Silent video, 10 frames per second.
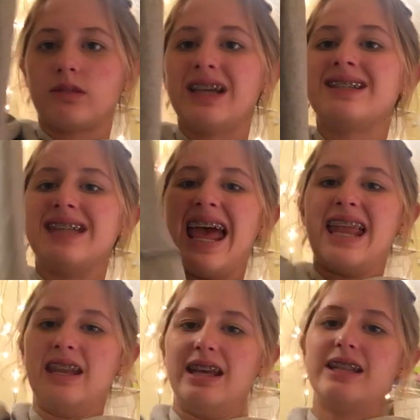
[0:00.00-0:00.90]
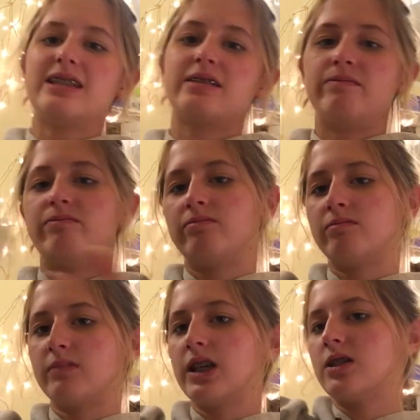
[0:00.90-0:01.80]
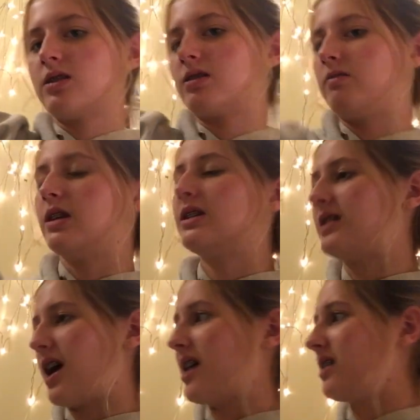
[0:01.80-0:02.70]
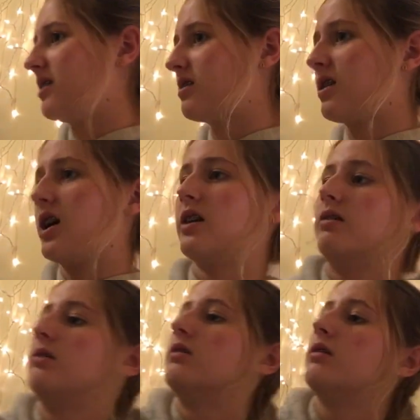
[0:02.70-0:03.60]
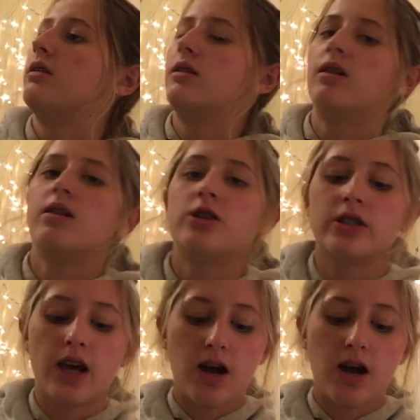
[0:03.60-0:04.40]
is dead. It's dying inside. Just